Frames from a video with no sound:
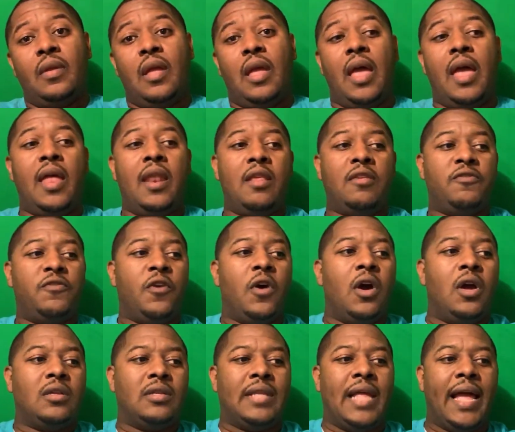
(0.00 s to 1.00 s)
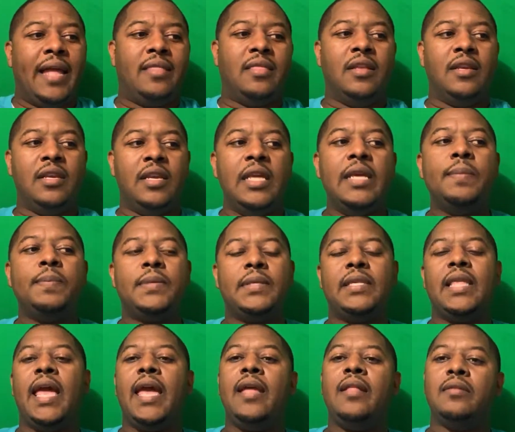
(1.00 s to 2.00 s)
And as far as like the deep
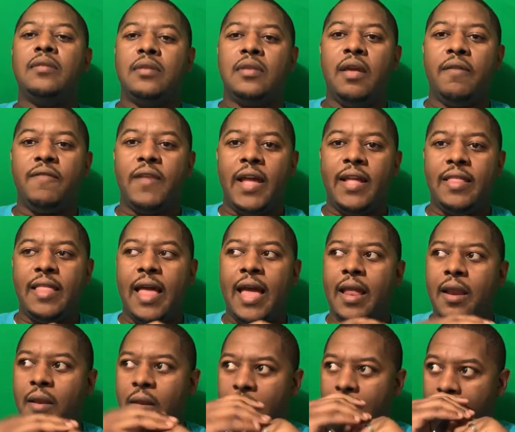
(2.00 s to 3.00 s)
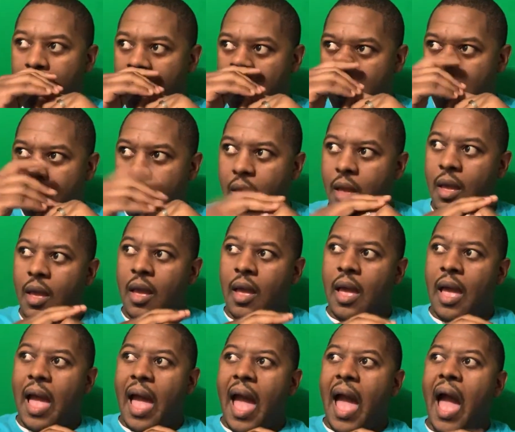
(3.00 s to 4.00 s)
state and stuff like that,
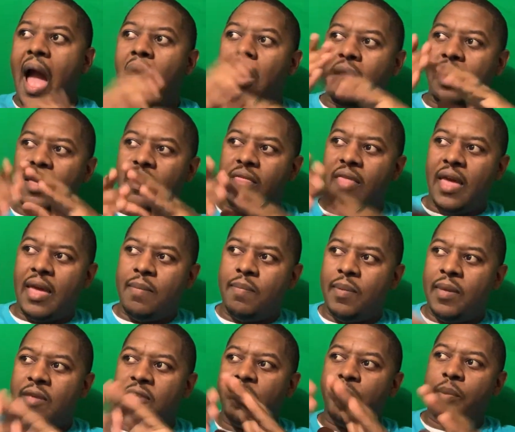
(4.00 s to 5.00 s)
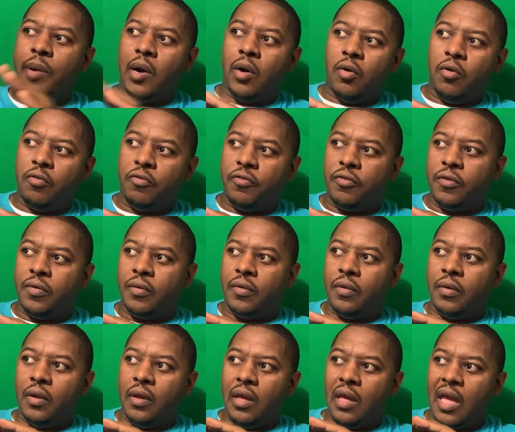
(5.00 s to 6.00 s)
how can they be both
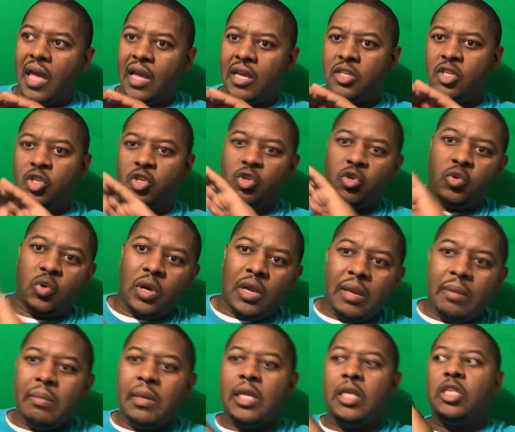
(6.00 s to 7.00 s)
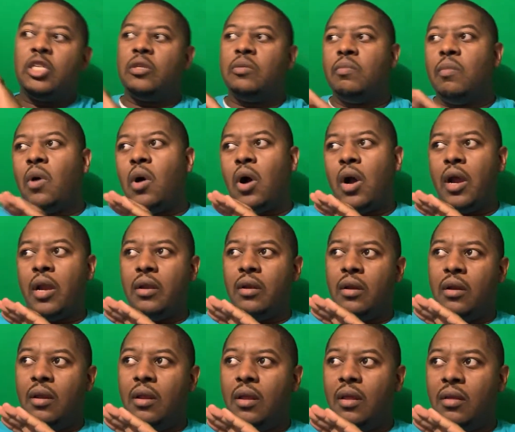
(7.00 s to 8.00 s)
extremely smart
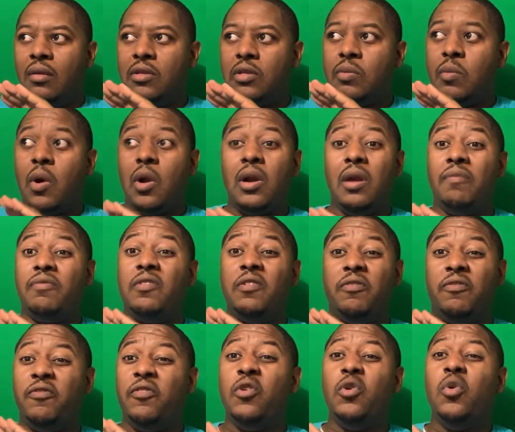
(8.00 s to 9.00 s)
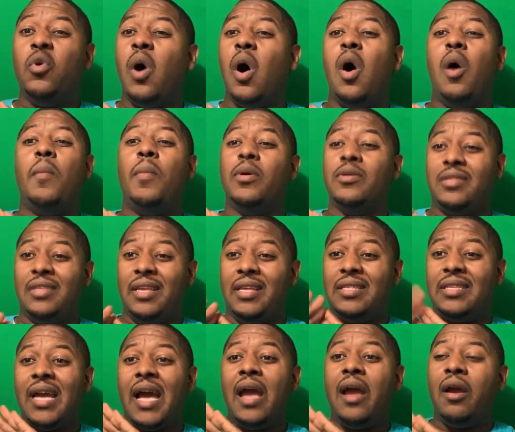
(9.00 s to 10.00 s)
enough to fool almost the
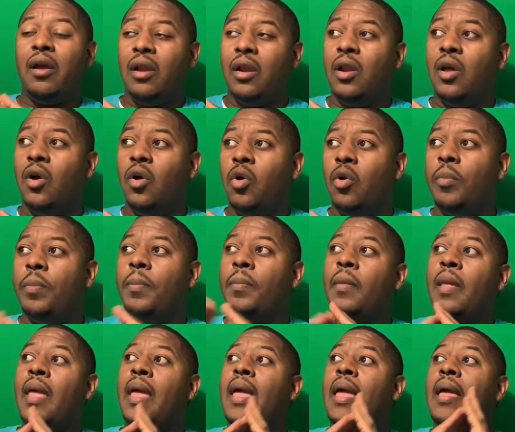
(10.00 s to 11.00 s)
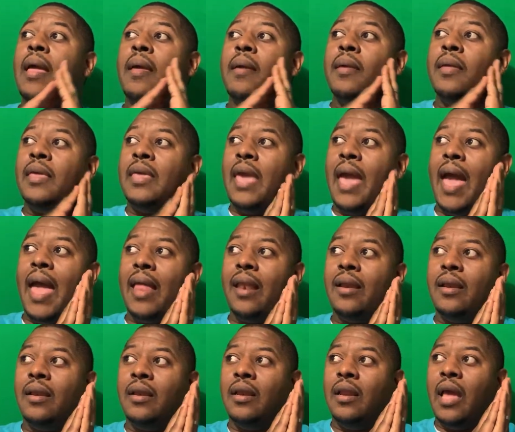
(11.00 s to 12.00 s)
entire globe, yet
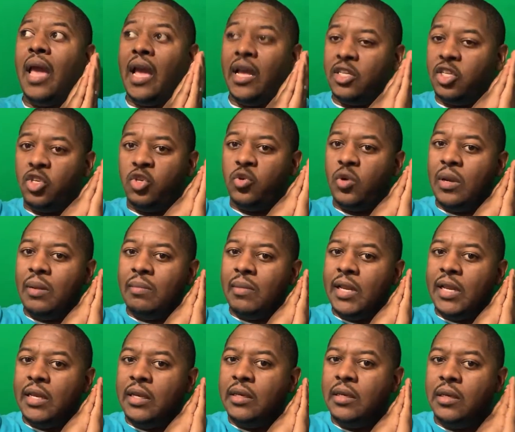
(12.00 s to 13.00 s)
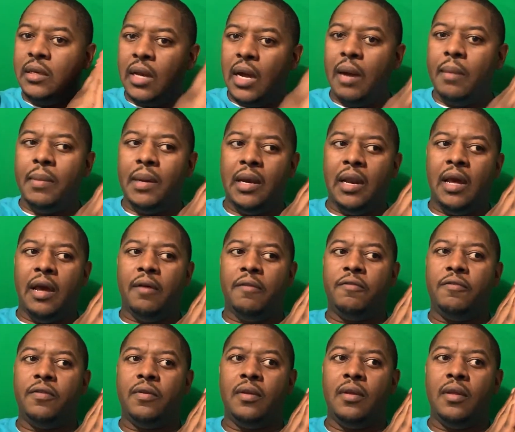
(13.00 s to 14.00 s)
extremely dumb enough